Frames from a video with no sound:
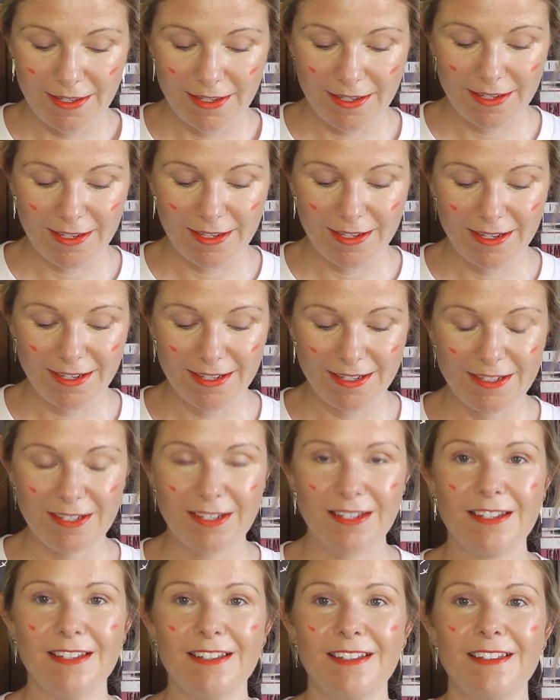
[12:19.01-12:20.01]

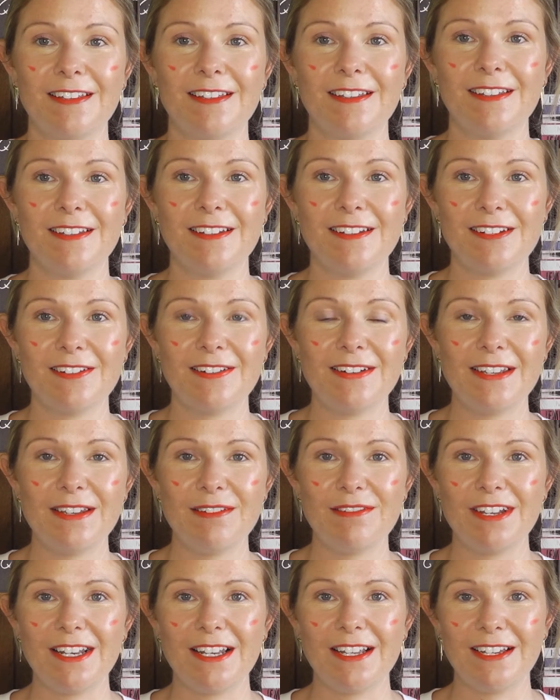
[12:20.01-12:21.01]
and don't
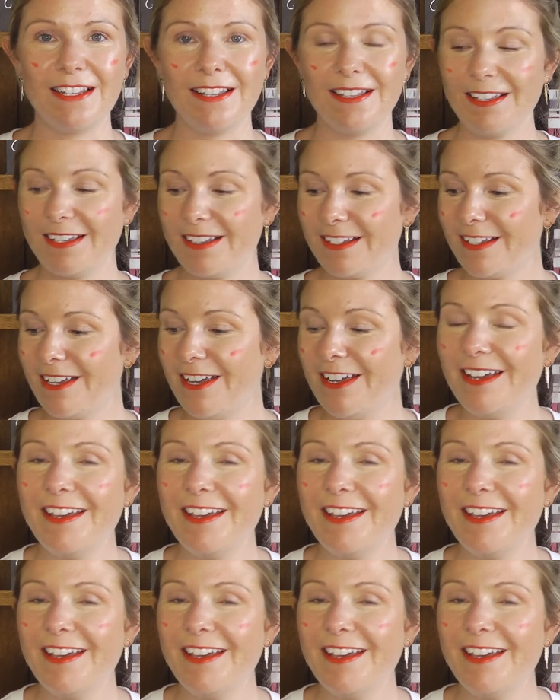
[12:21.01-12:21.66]
leave it like that.